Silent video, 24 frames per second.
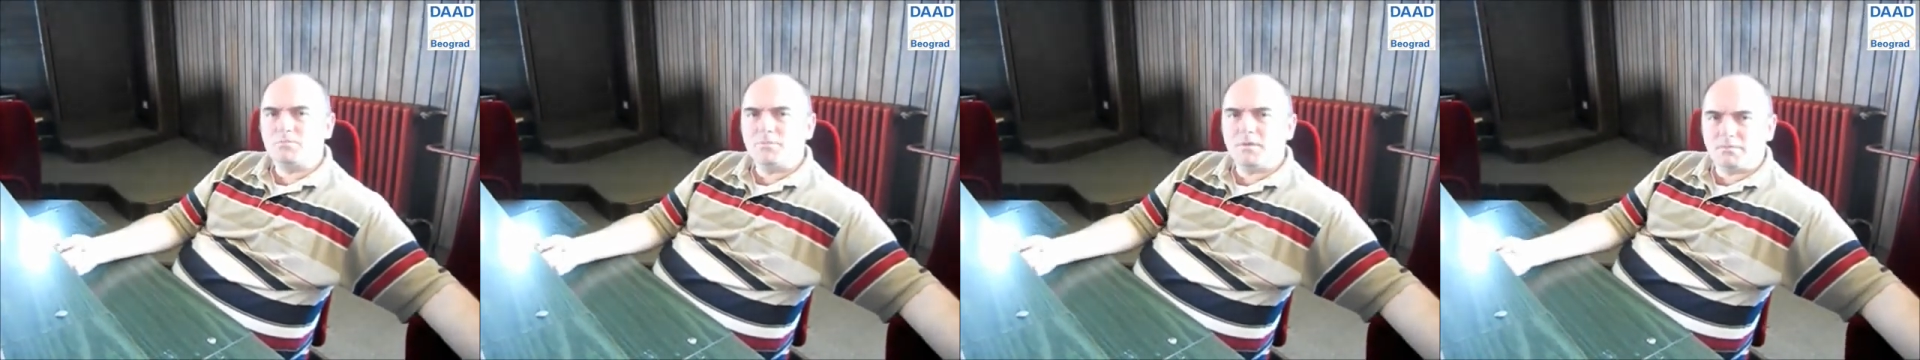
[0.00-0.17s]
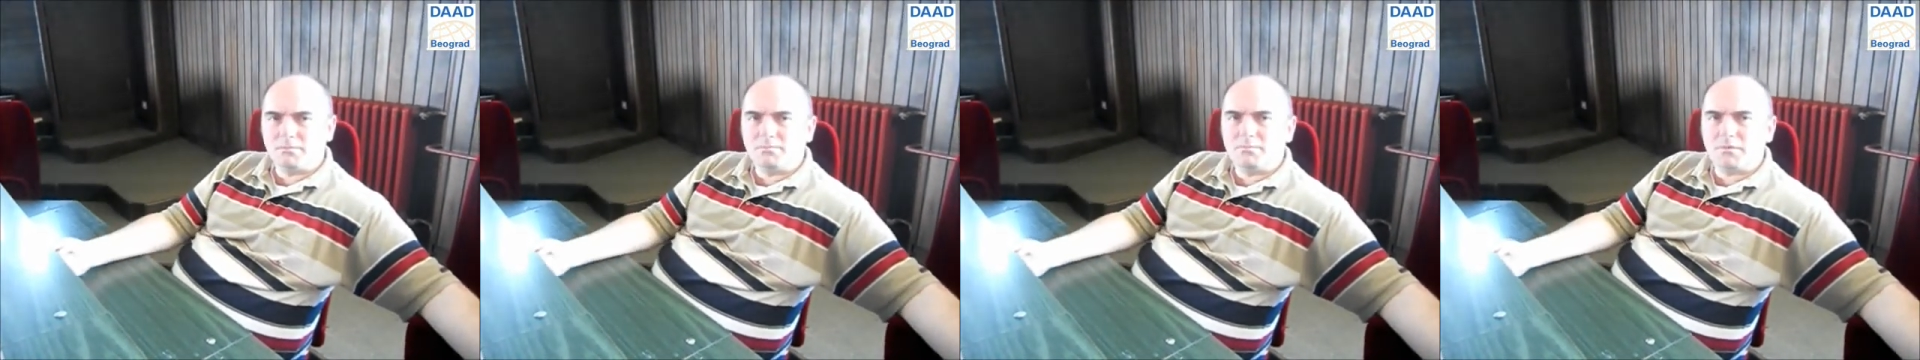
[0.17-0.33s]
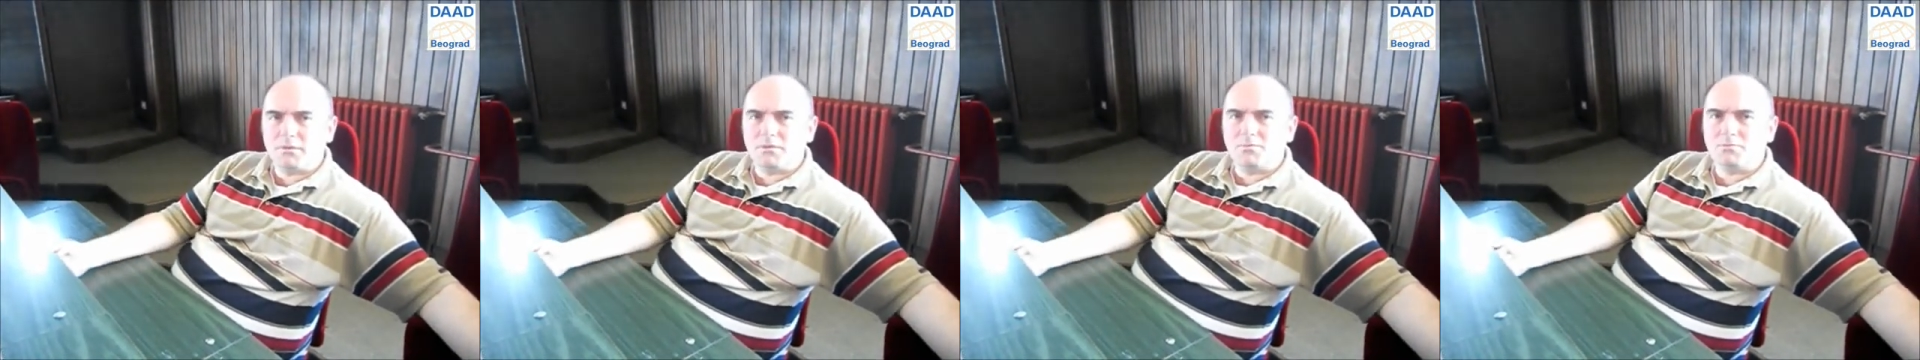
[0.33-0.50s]

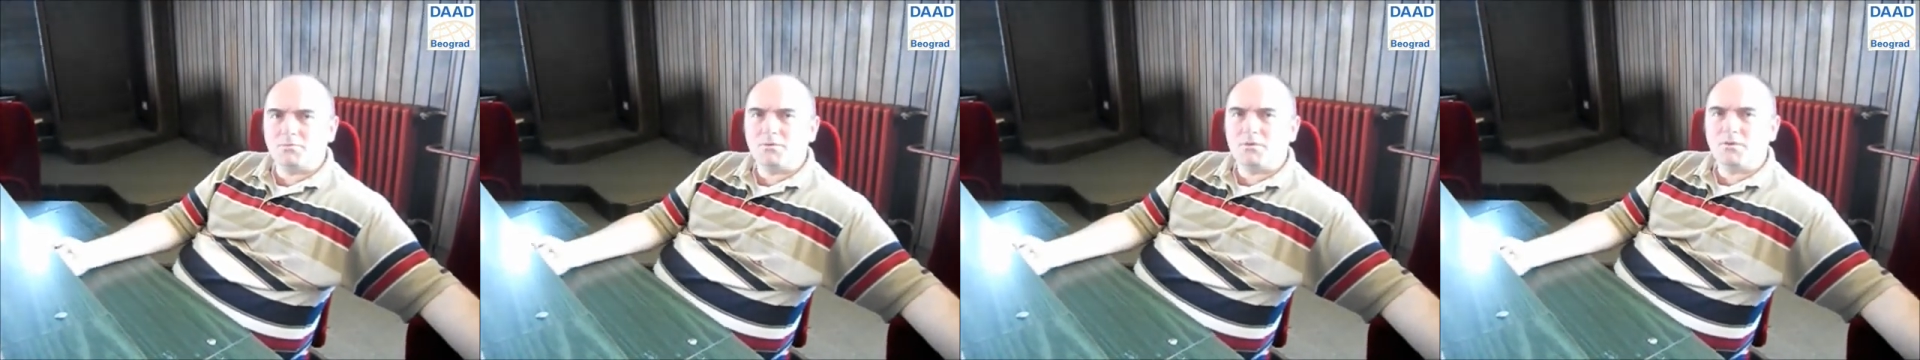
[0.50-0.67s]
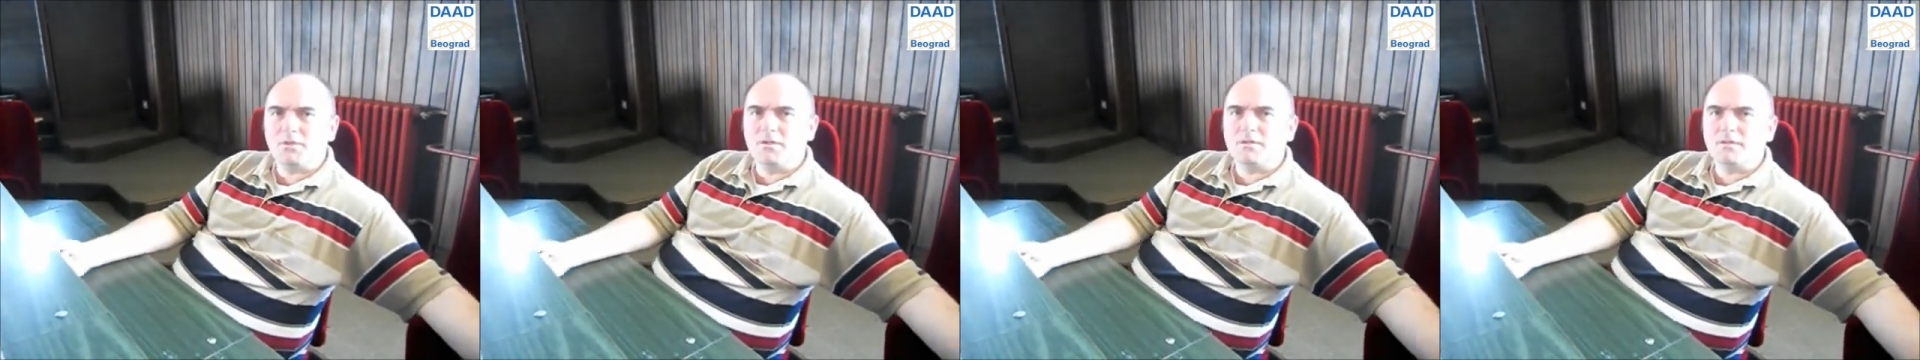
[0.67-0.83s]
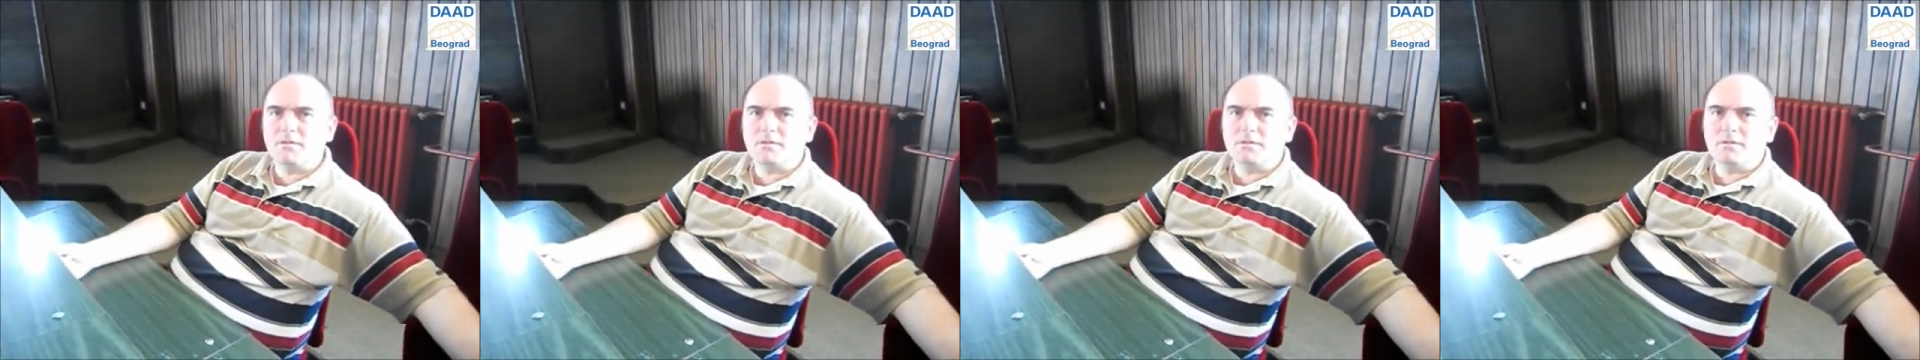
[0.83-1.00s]
much more
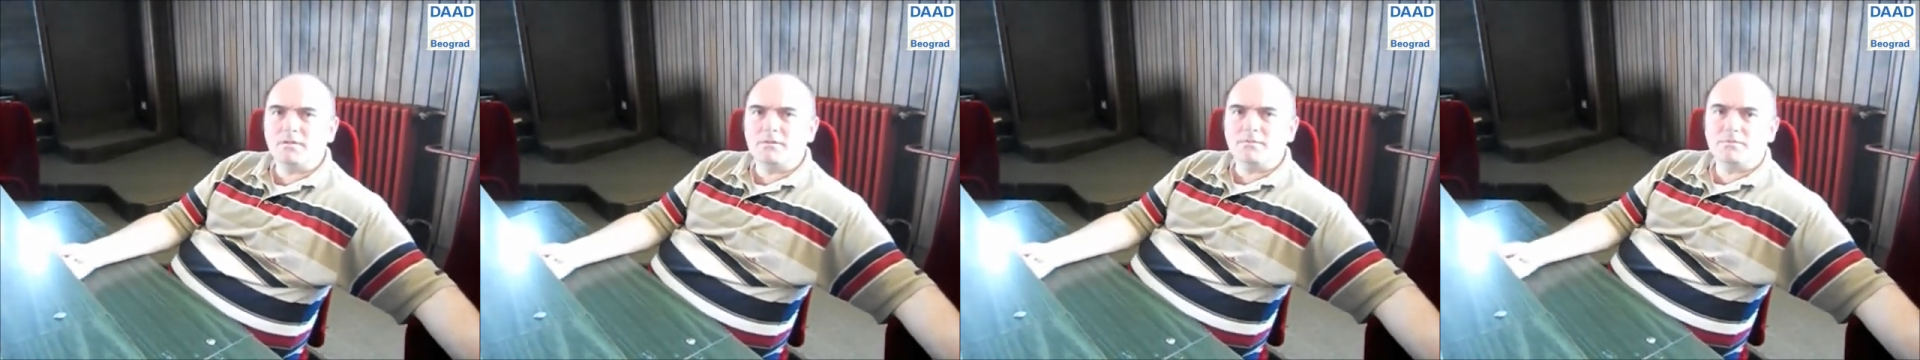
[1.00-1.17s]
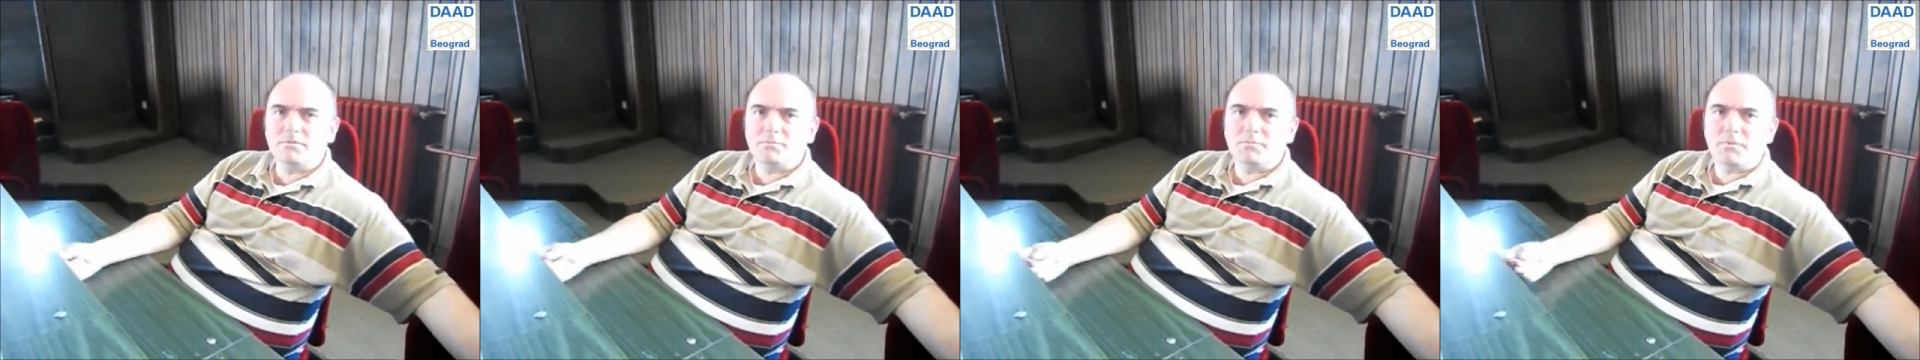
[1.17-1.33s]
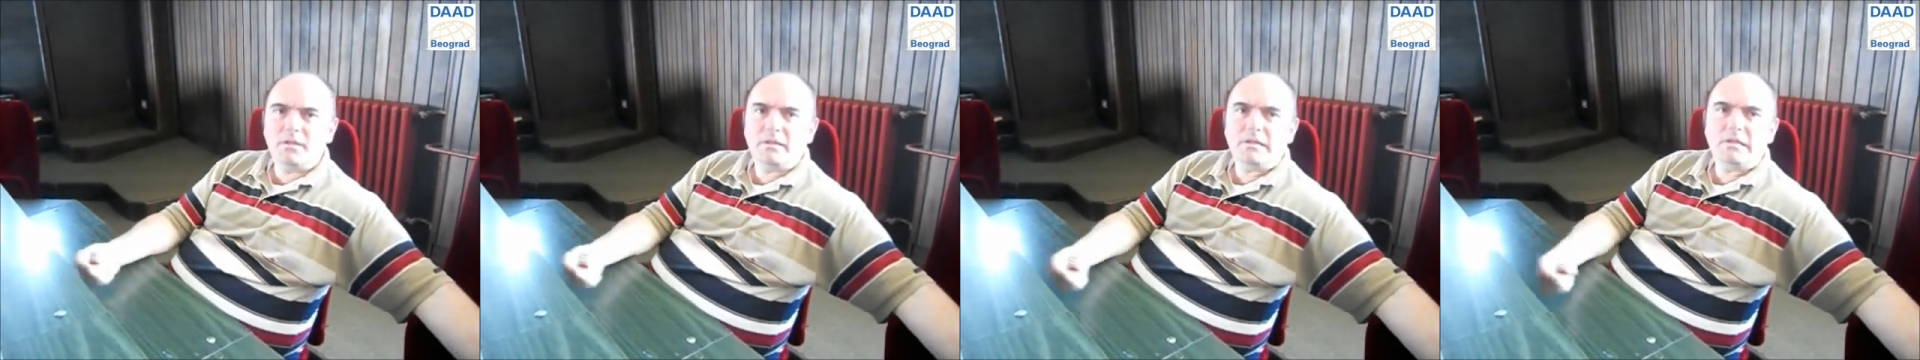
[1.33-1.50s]
interesting
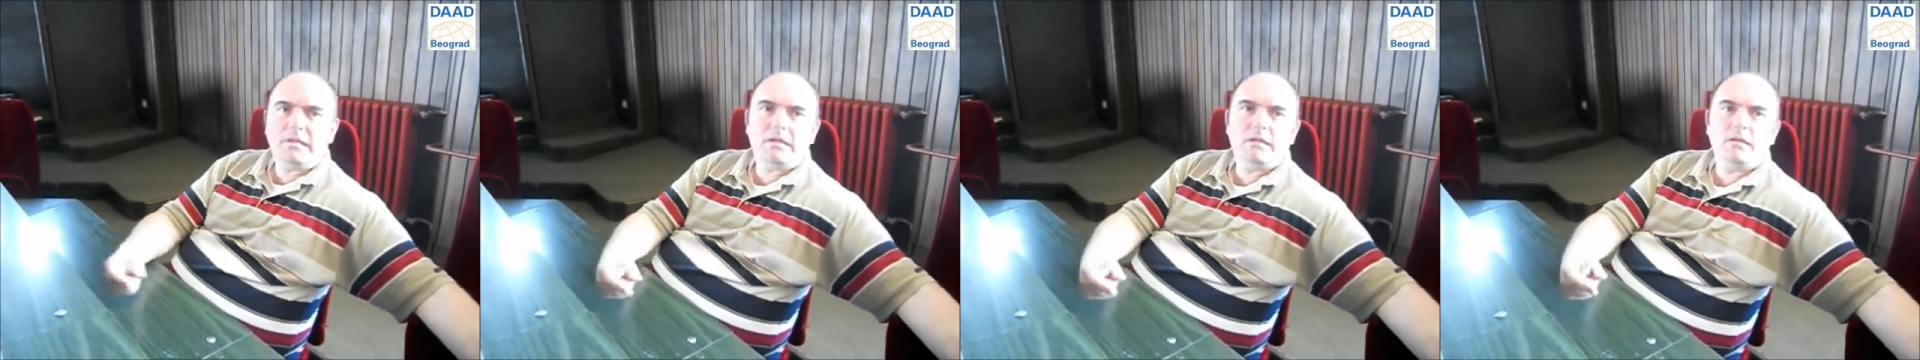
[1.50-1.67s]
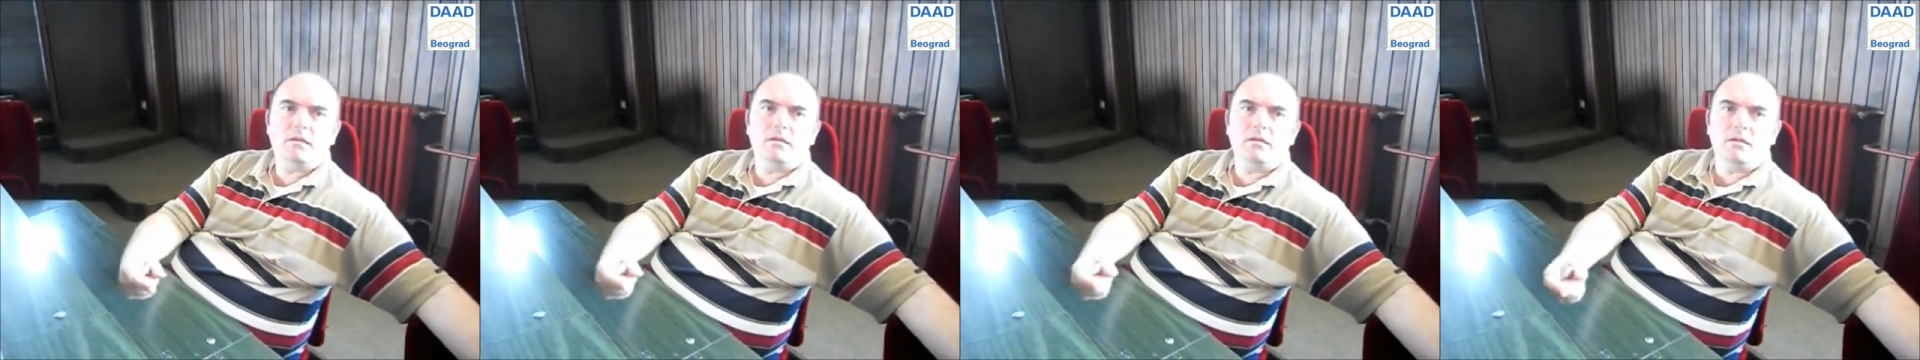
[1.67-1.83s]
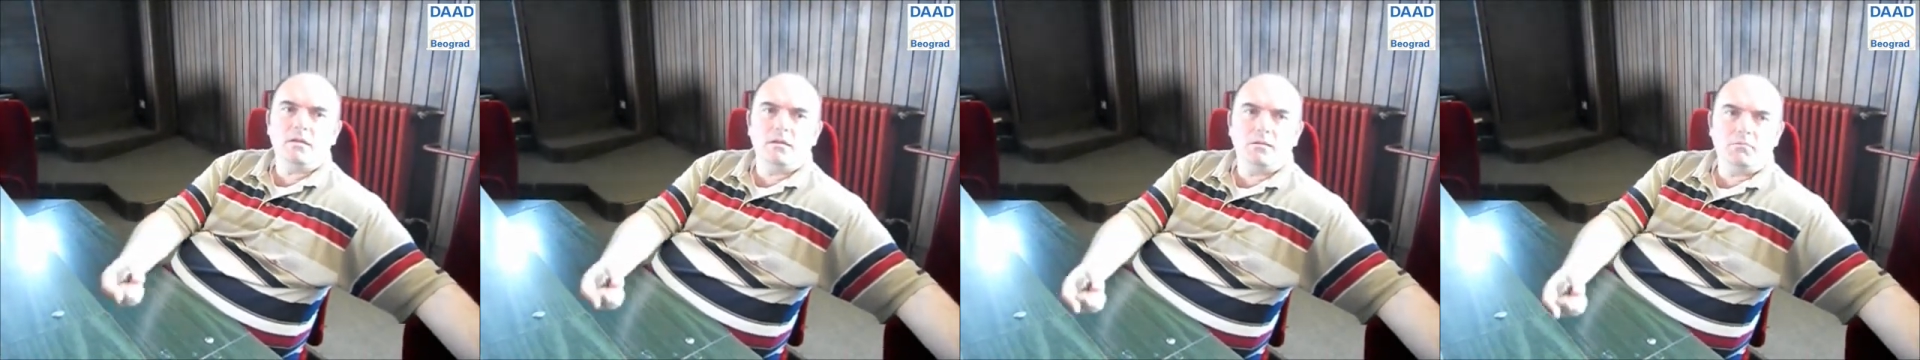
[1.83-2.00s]
for me
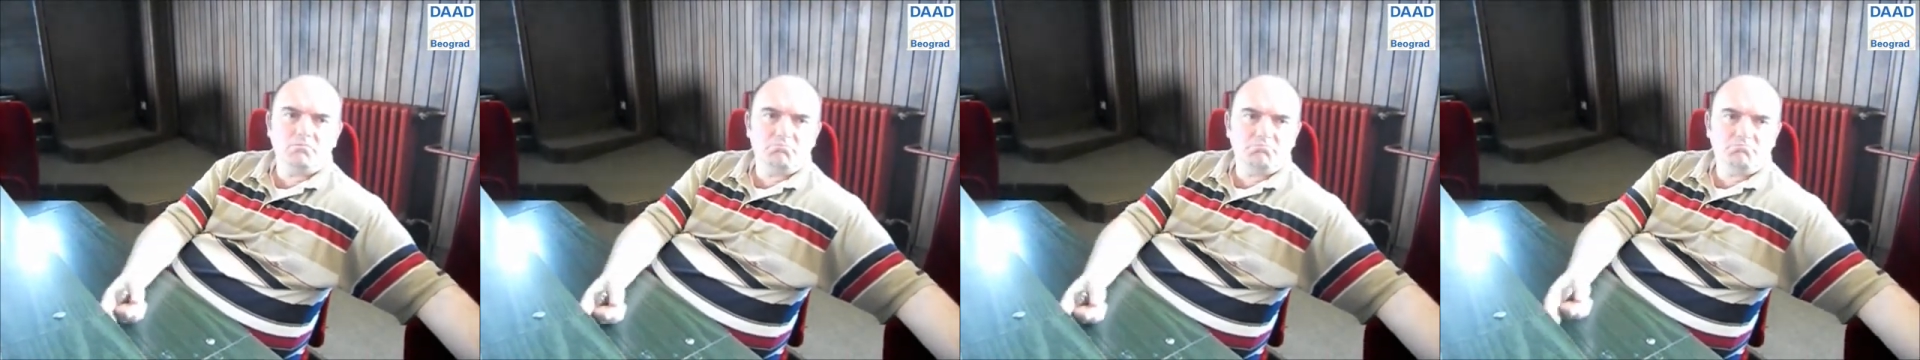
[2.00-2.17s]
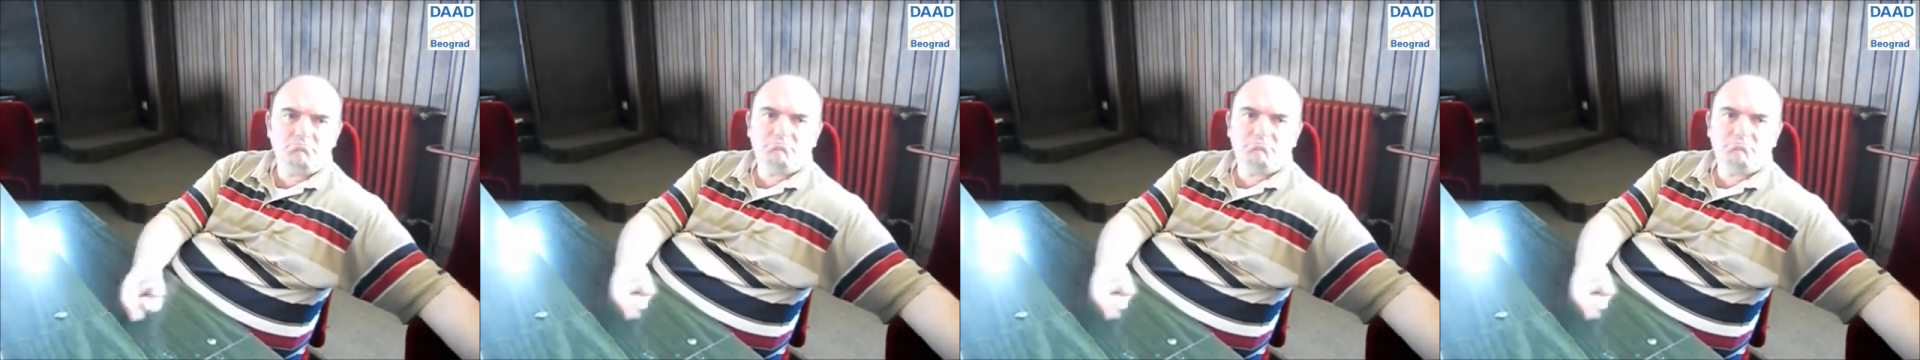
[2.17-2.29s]
than